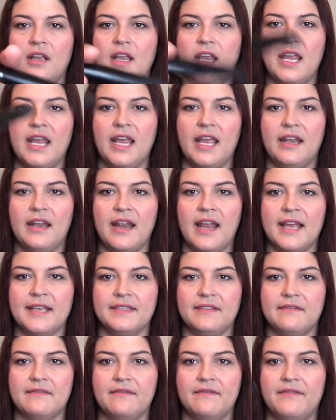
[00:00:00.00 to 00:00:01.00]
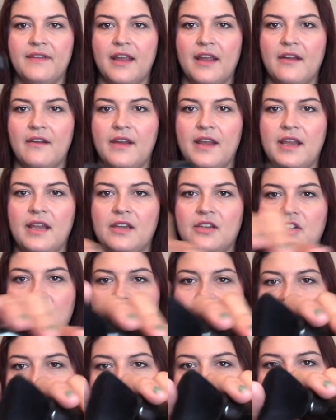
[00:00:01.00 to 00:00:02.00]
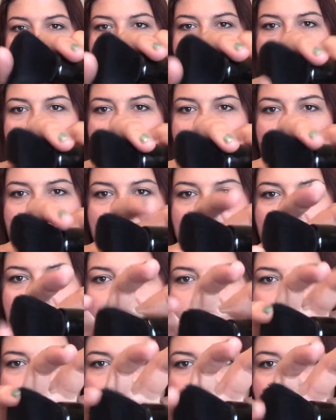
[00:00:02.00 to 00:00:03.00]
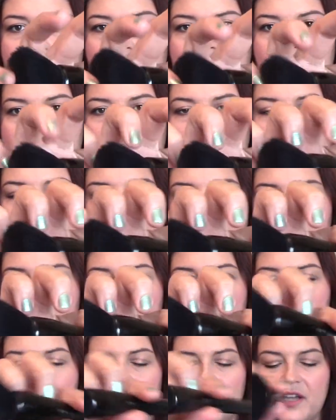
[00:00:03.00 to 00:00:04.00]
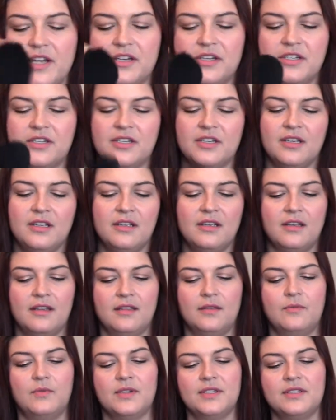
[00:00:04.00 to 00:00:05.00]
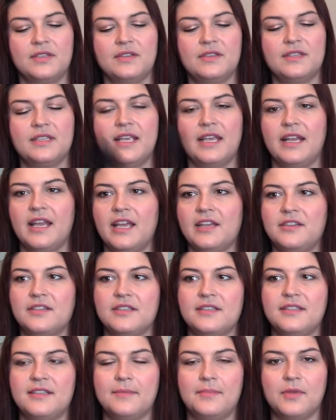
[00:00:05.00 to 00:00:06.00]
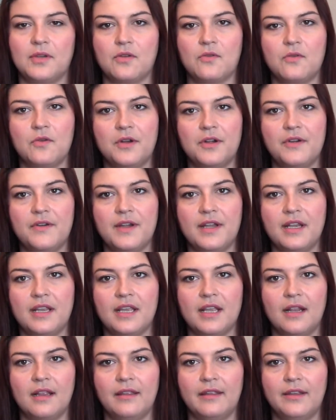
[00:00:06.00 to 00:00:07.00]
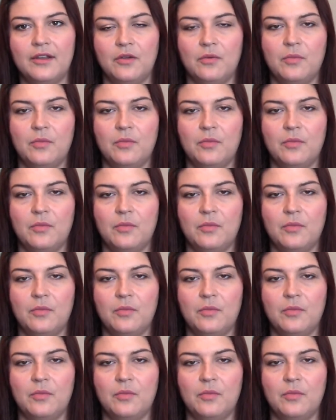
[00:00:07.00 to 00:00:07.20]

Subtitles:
and it has a very sharp cutoff here on the brush, on the bristles, and I just dip the corner and get a little